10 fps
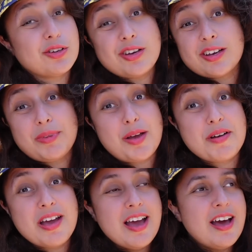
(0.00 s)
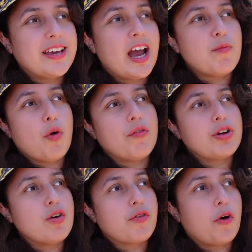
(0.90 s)
you can maybe get a more of
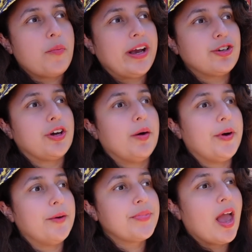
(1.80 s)
an overall picture. But